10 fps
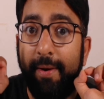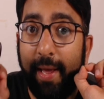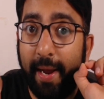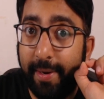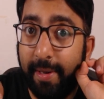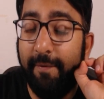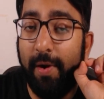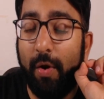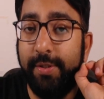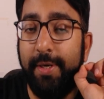Negative
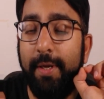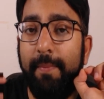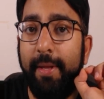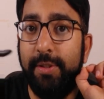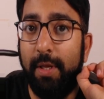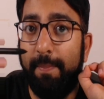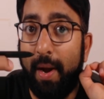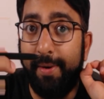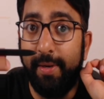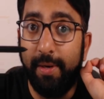velocity means the
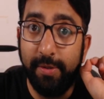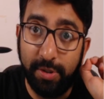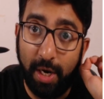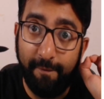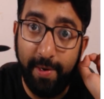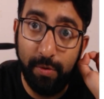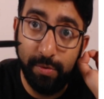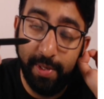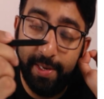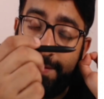particle is traveling
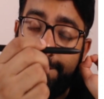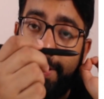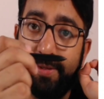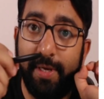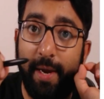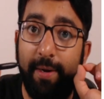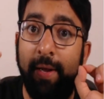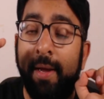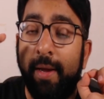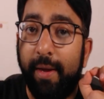to the left hand side.
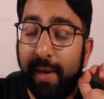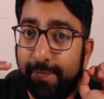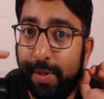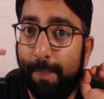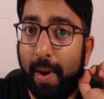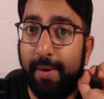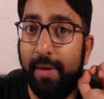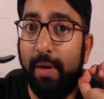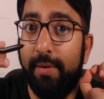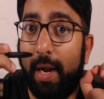If the
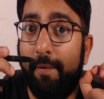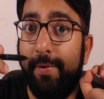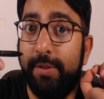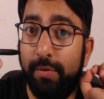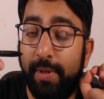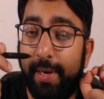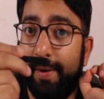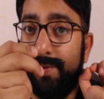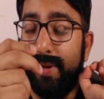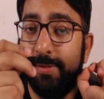particle travels to the
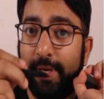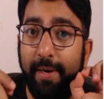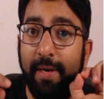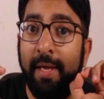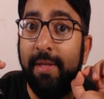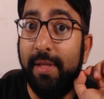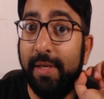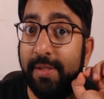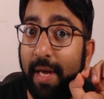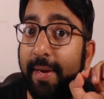left hand side, the
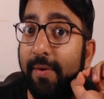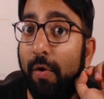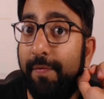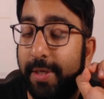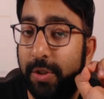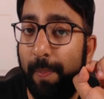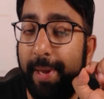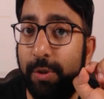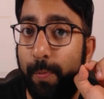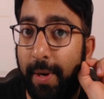sign of
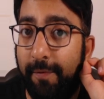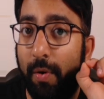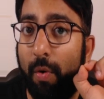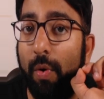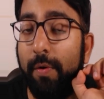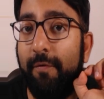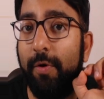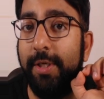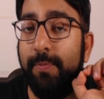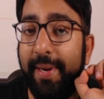displacement will
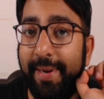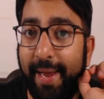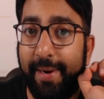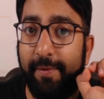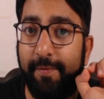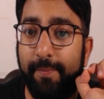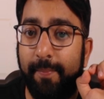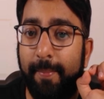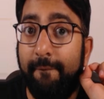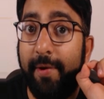always be negative.
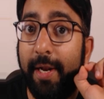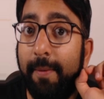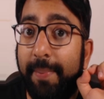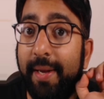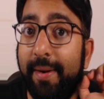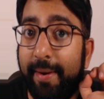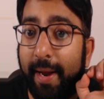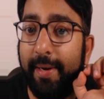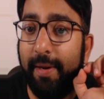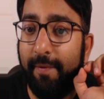Will be
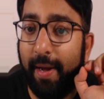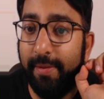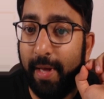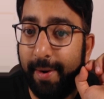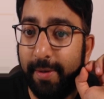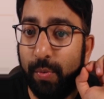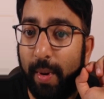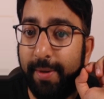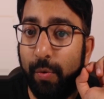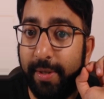negative, and that is
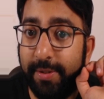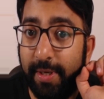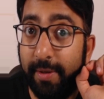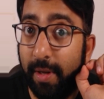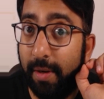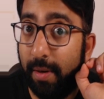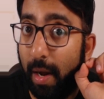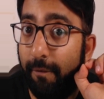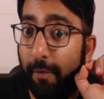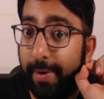why you can see in the
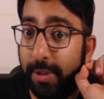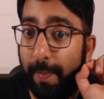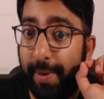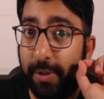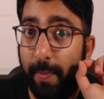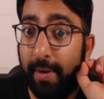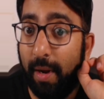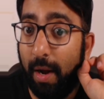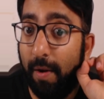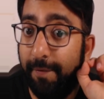graph of displacement
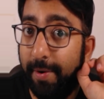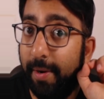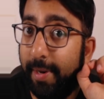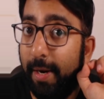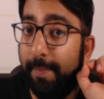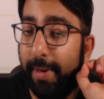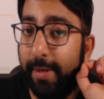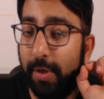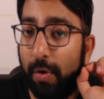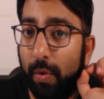after time t
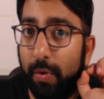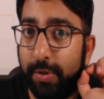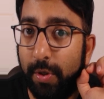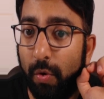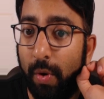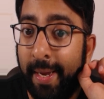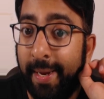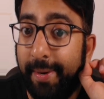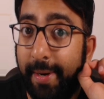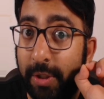is equal to 0,
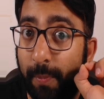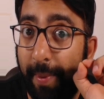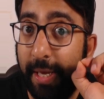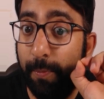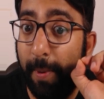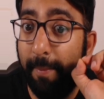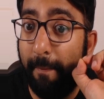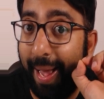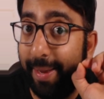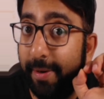displacement
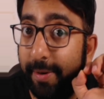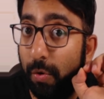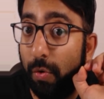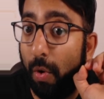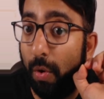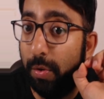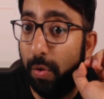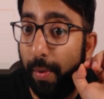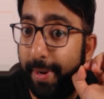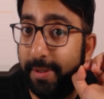magnitude,
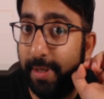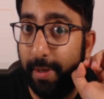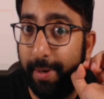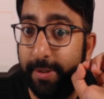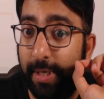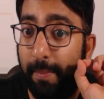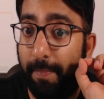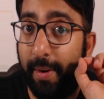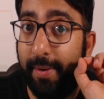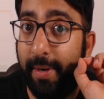although it is increasing,
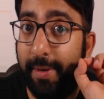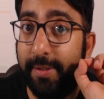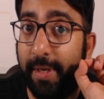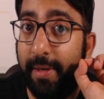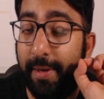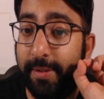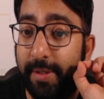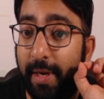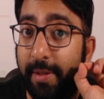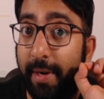but it is
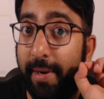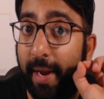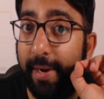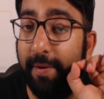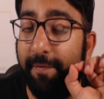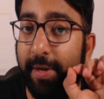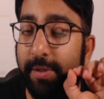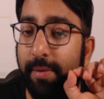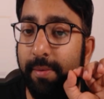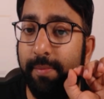increasing in the negative
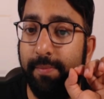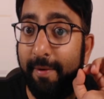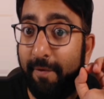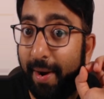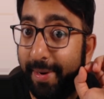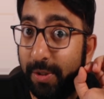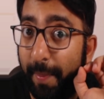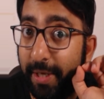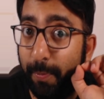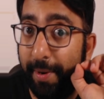region. And why
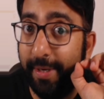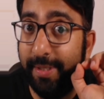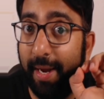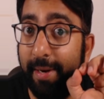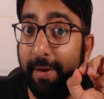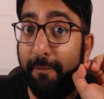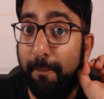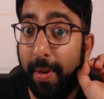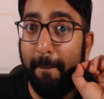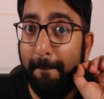displacement is negative?
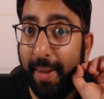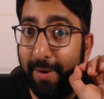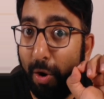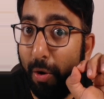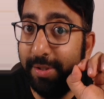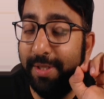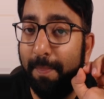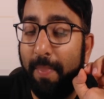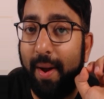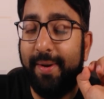Because
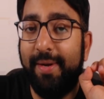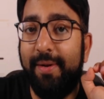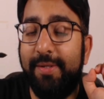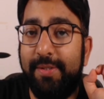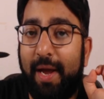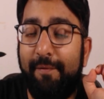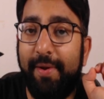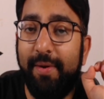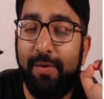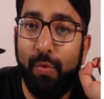the particle is
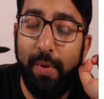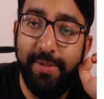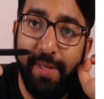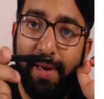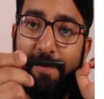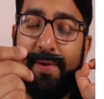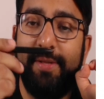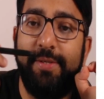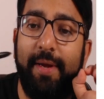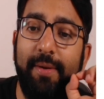traveling towards the left
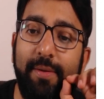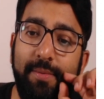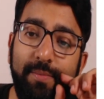hand side.